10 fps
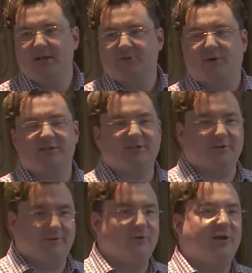So I
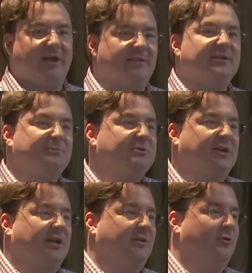started doing it in this
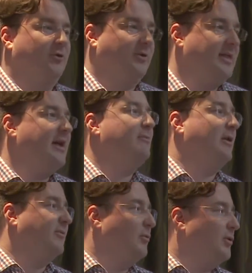particular order. And that would be
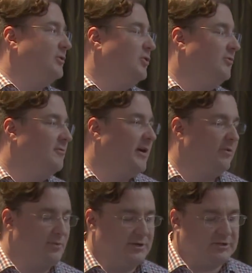up to what your
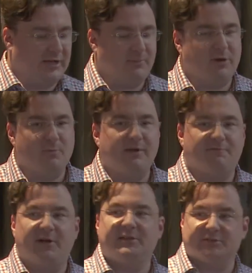environment is like. But you might
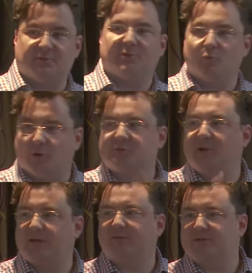find that something works
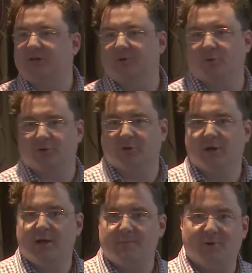better in a certain order
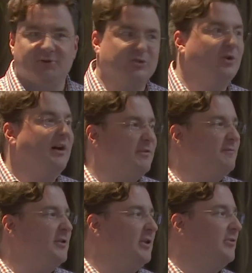because you don't have to
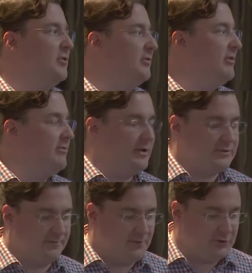fiddle around to rearrange
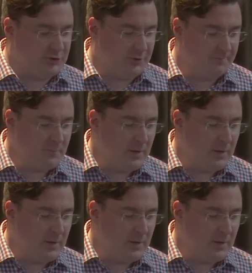the furniture.